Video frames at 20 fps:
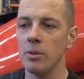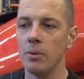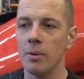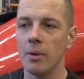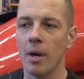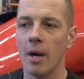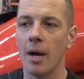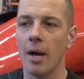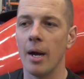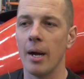
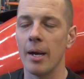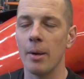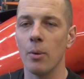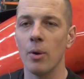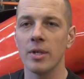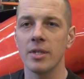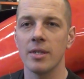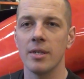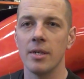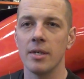It
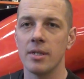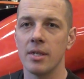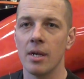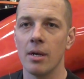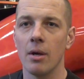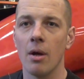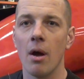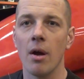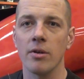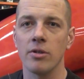wasn't
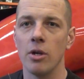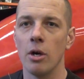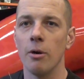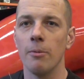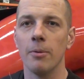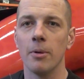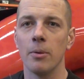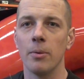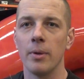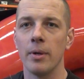until
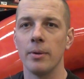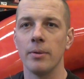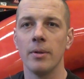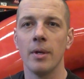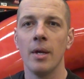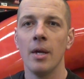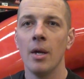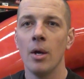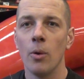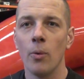October when
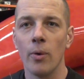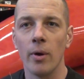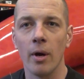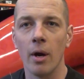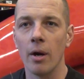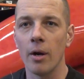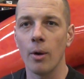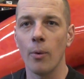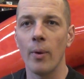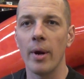we were
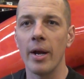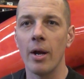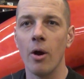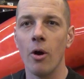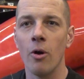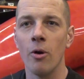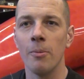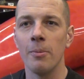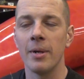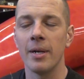on our way
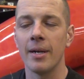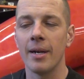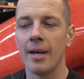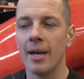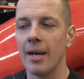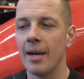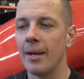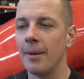home, and